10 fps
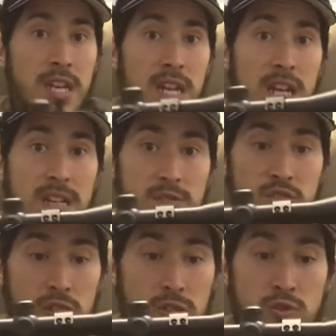I have
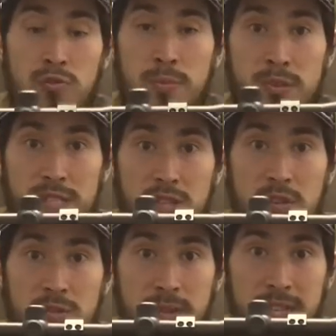shot
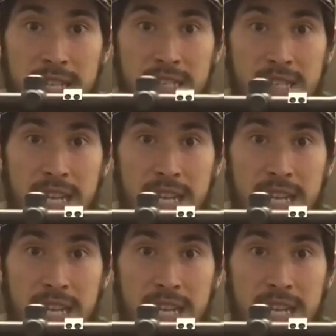0.2s with this,